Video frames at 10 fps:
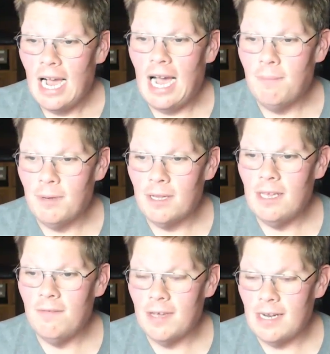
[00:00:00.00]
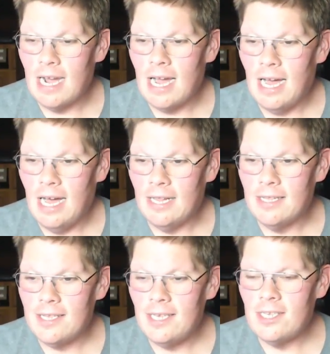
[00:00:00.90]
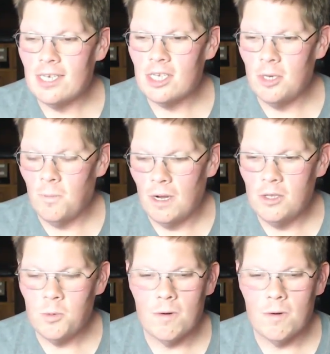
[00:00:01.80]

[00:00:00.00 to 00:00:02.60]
I believe it. Uh, the T61s